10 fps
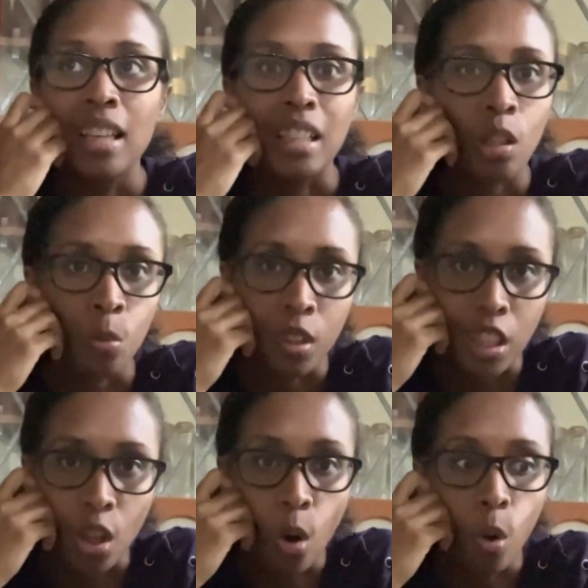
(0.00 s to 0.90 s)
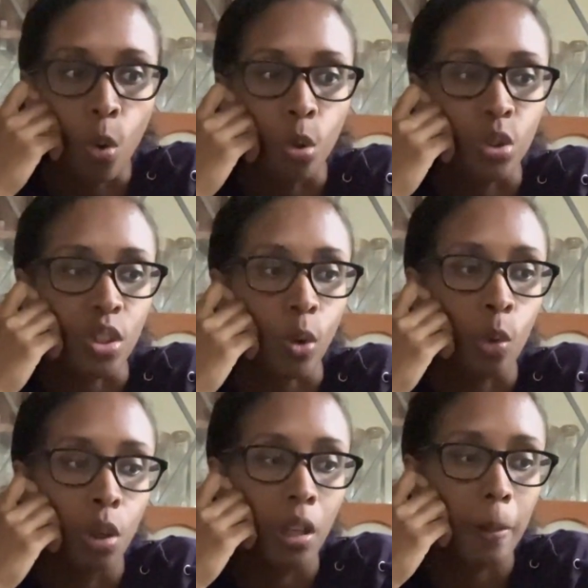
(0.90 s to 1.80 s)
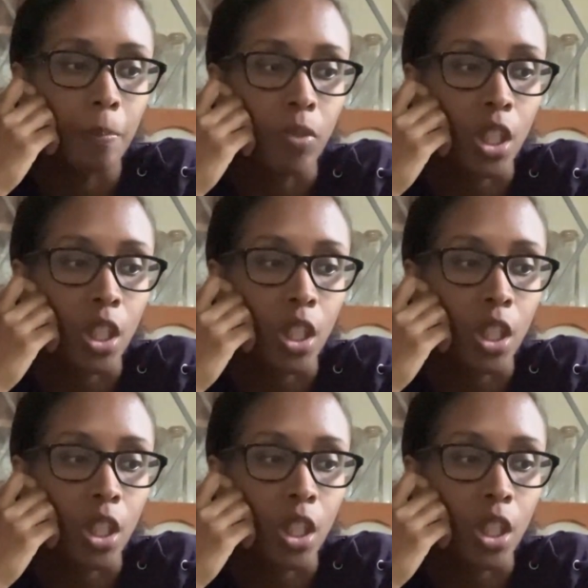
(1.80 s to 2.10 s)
get really cold or,